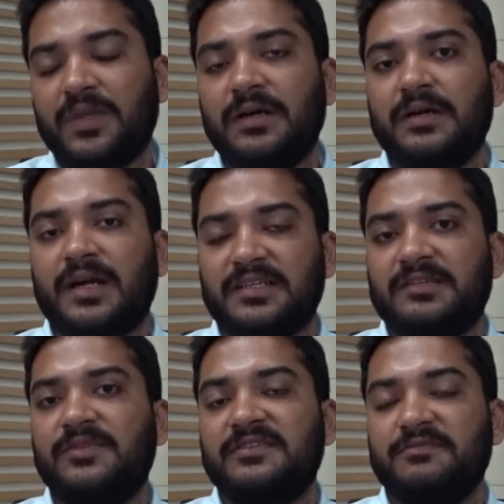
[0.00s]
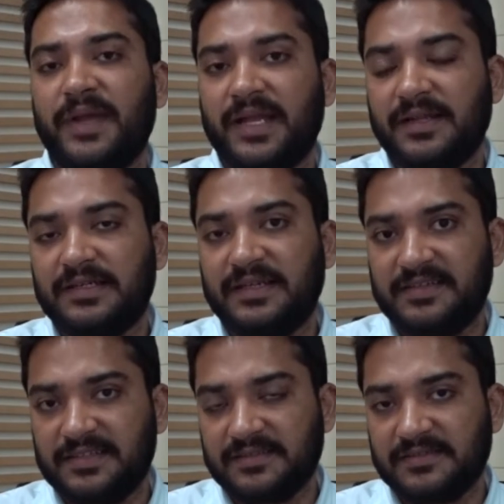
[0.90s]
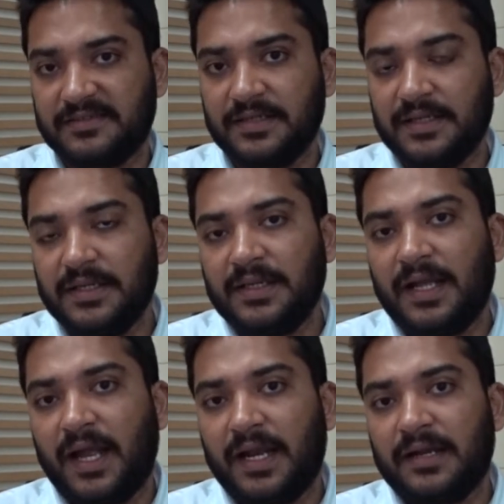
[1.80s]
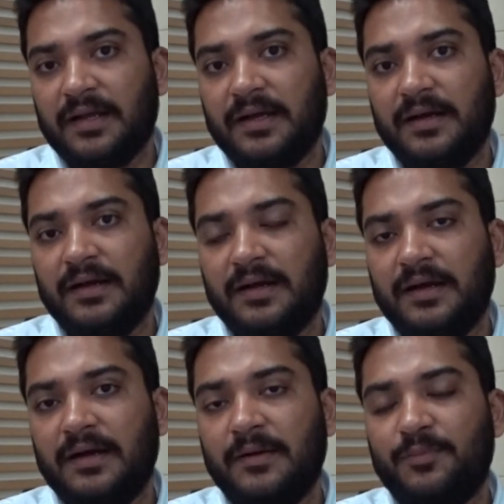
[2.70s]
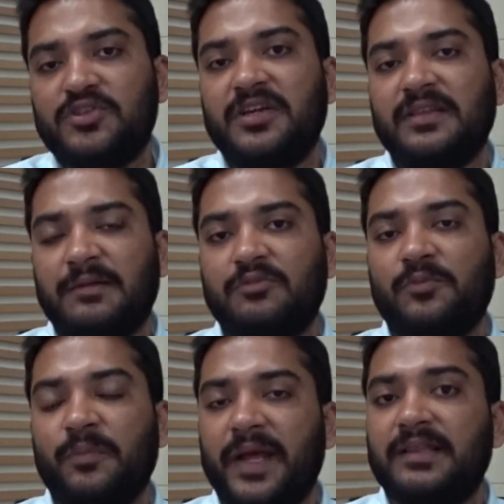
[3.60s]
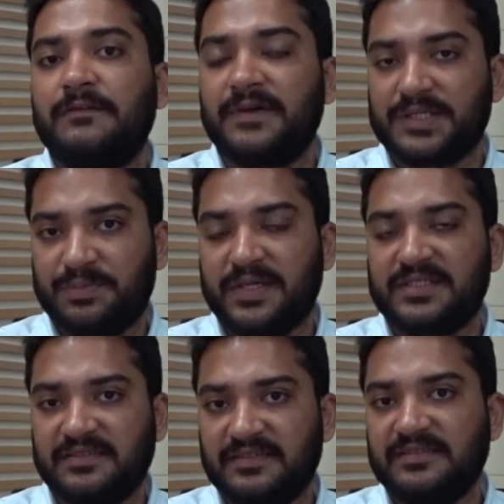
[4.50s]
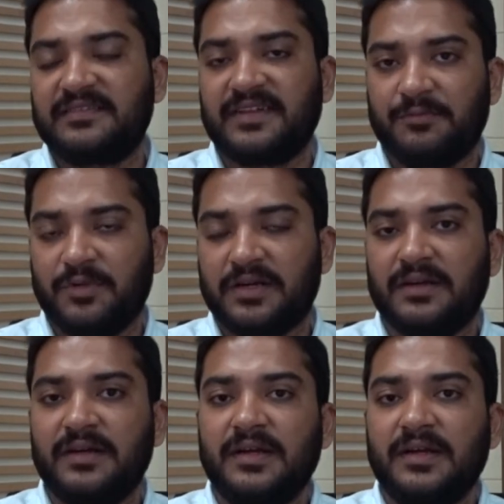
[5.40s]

the customers make their decisions and pushing them to make their first purchase in this segment.